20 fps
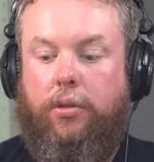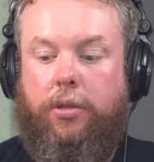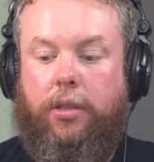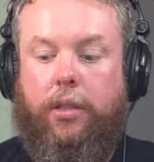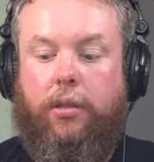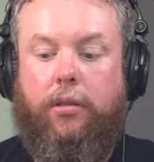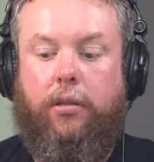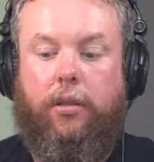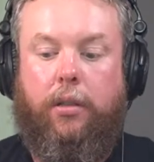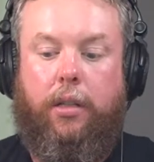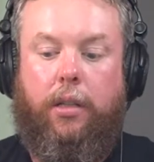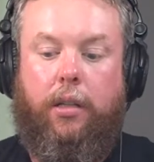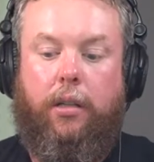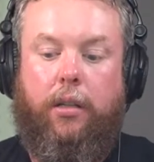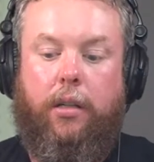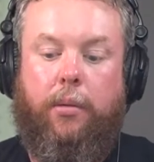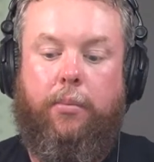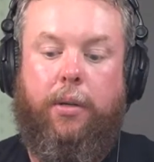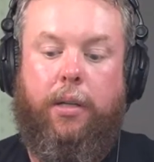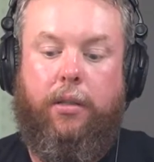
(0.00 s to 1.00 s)

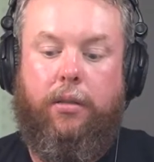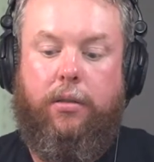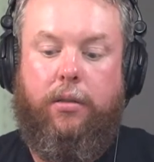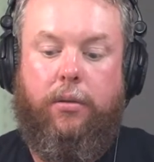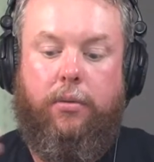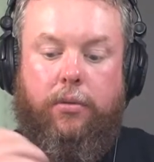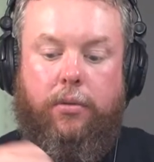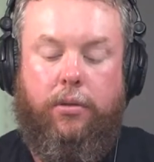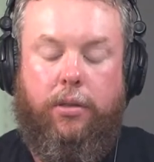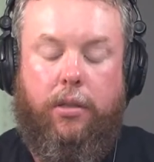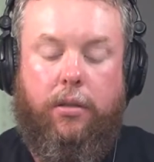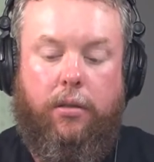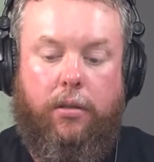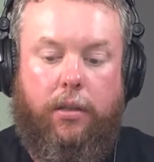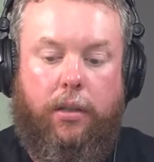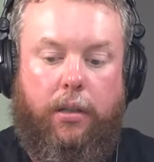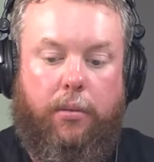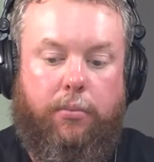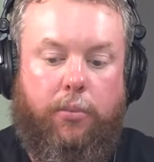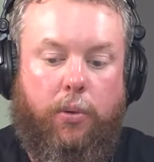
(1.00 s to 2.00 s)

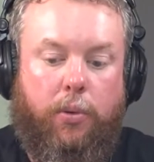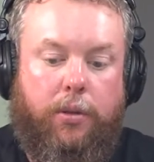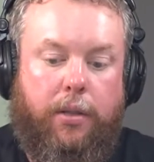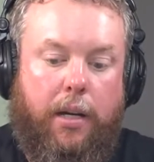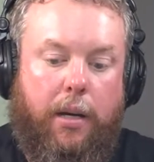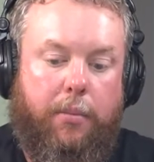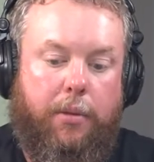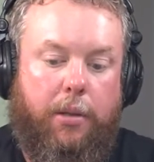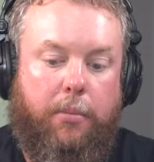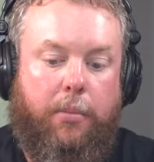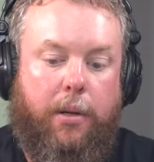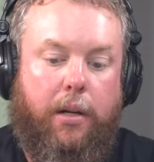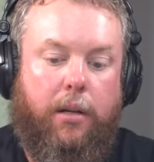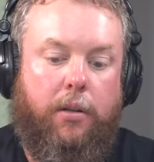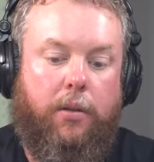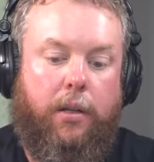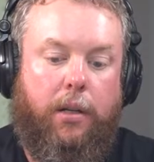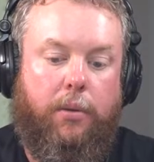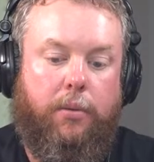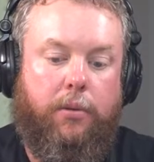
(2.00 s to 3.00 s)
generally, more time in the
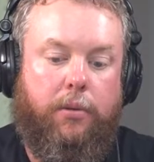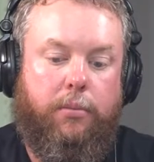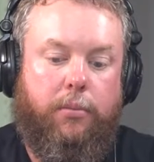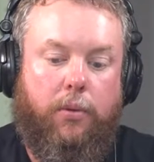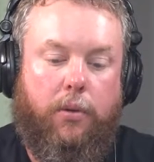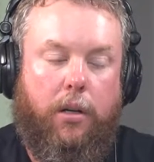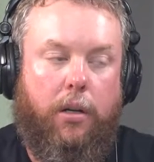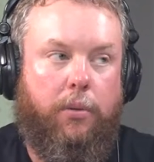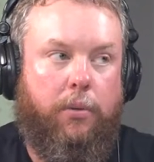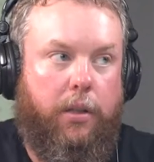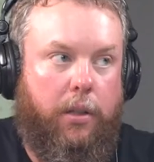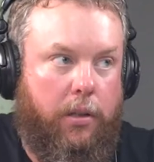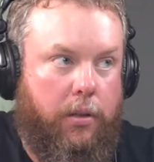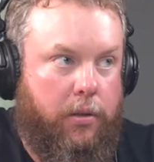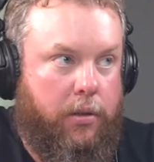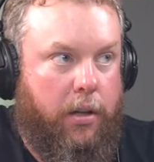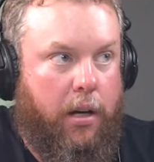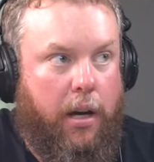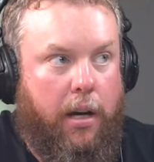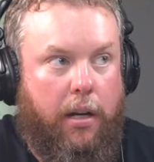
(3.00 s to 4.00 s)
barrel equals more
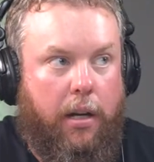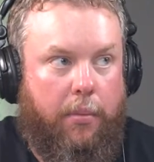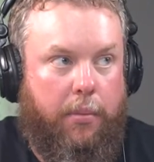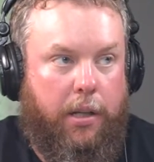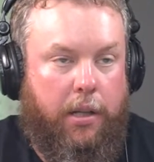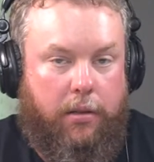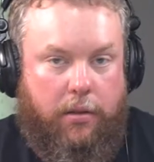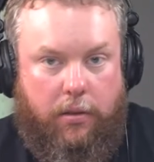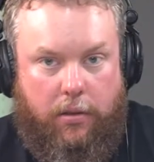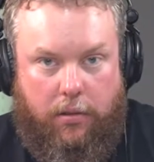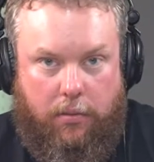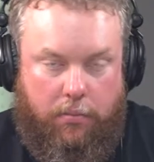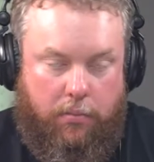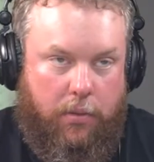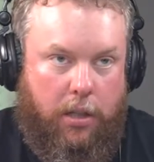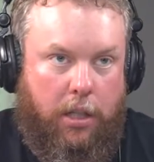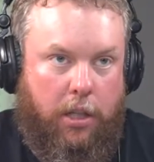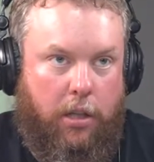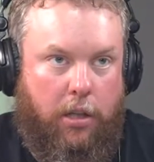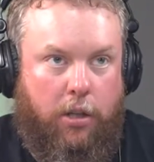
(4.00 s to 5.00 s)
oakiness, right? I mean, it's just,
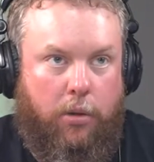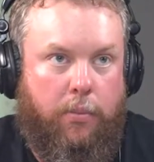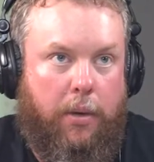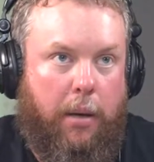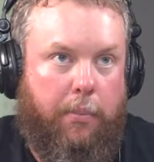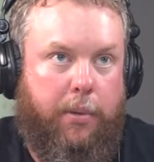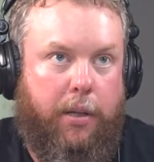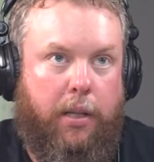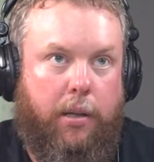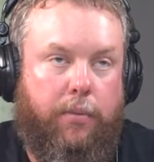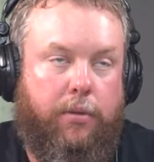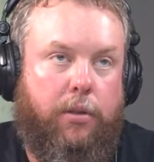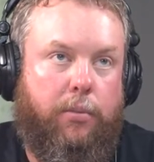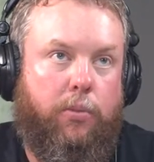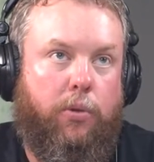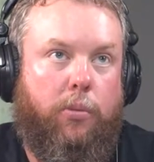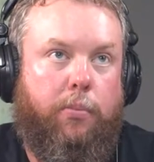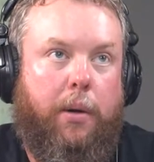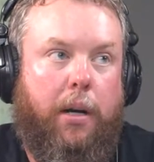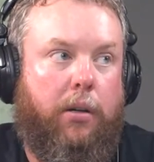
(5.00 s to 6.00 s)
you might pick up some
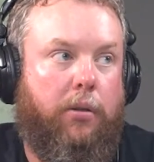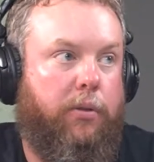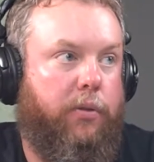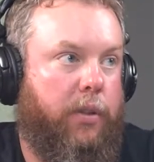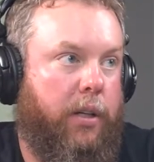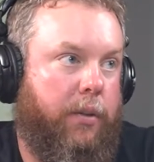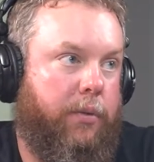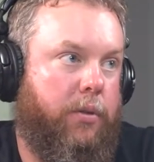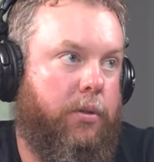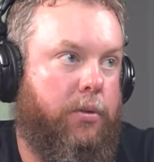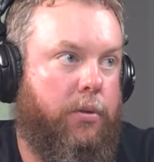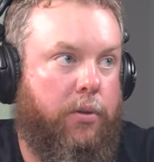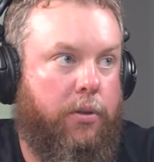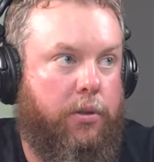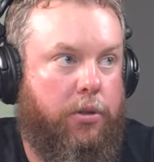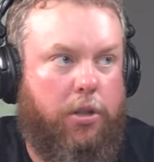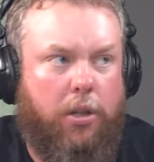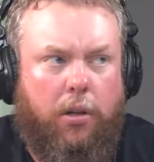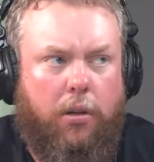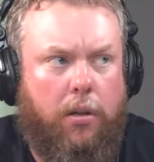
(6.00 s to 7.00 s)
more barrel flavors or
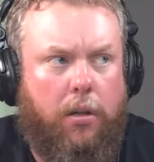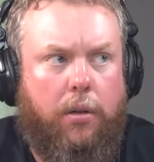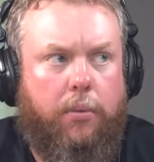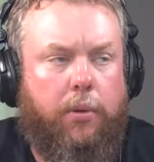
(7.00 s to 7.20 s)
the char,